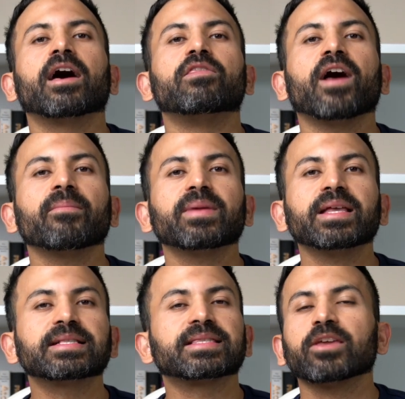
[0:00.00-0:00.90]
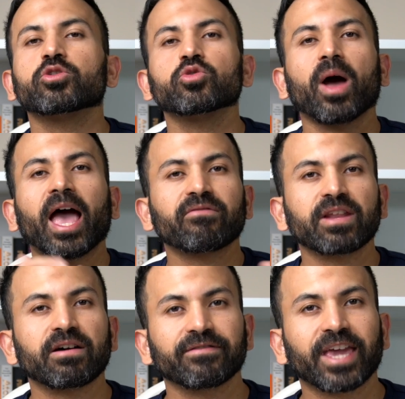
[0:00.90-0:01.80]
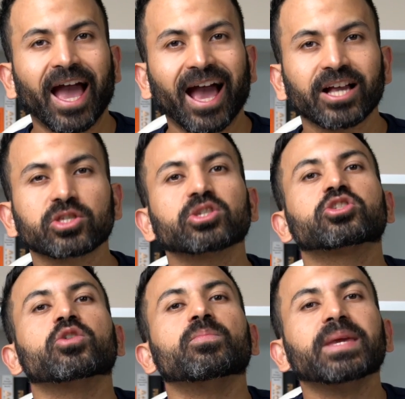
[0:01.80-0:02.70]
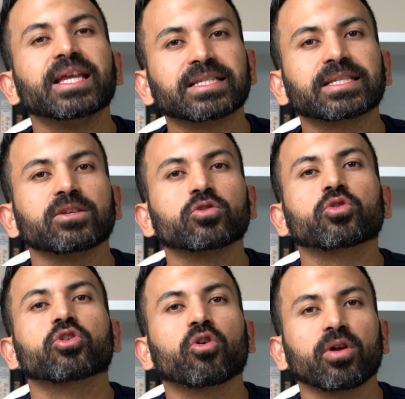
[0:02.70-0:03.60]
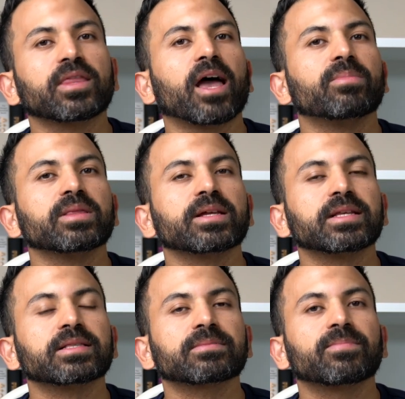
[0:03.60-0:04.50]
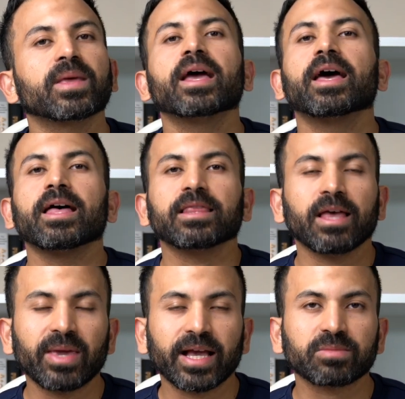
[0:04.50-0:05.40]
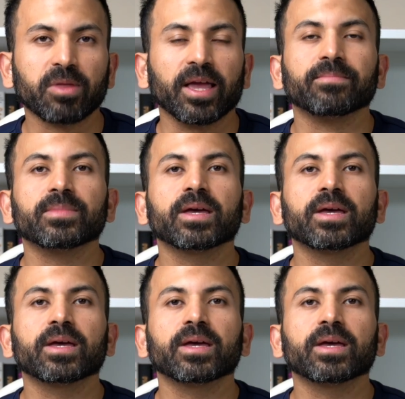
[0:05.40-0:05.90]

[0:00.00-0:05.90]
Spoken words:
that means that you don't have enough cash to meet your current liabilities. Let me explain.